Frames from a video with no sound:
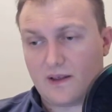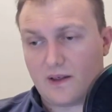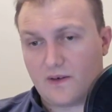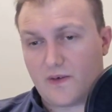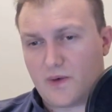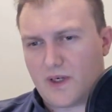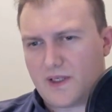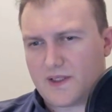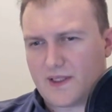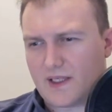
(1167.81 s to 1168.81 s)
if you want to
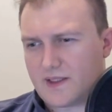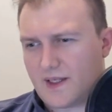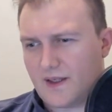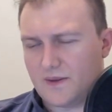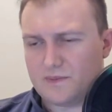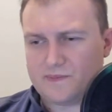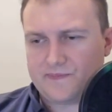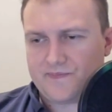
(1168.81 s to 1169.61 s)
just test it out,